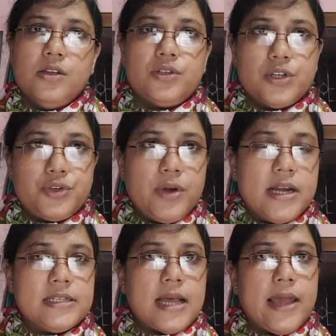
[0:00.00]
So
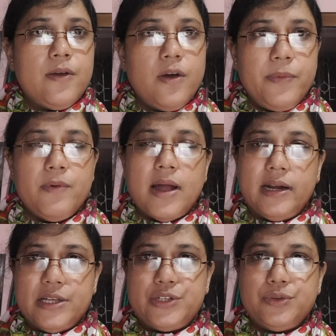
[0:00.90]
students, I hope you
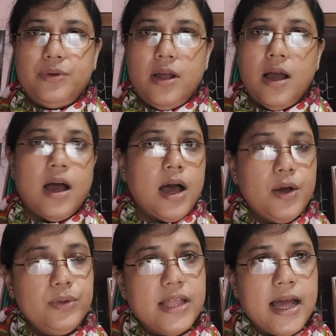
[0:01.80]
understood
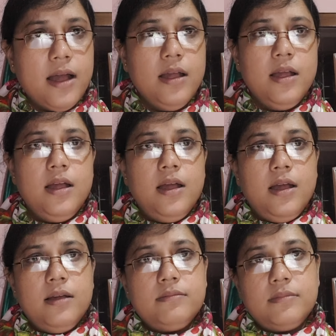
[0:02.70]
how the
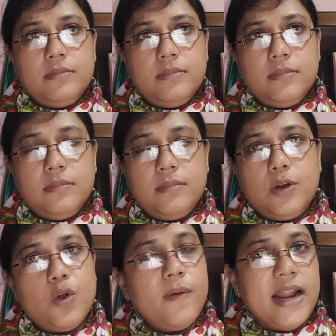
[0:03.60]

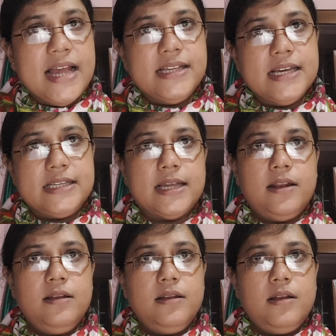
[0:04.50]

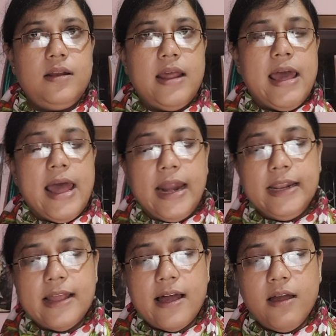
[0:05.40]
globalization
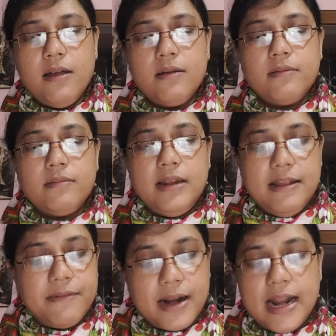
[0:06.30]
and the
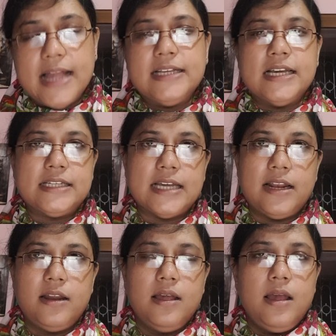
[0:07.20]

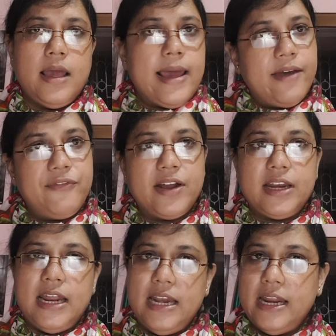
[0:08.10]
liberalization
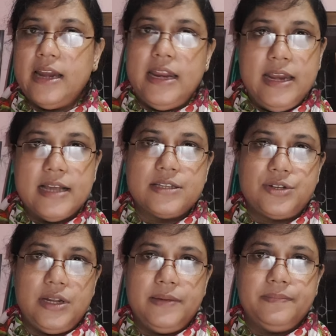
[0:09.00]
affect Indian
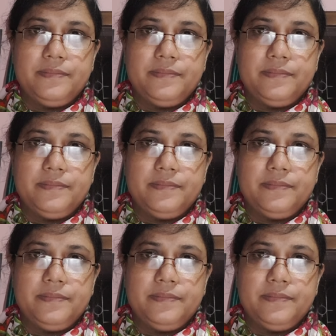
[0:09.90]
industry.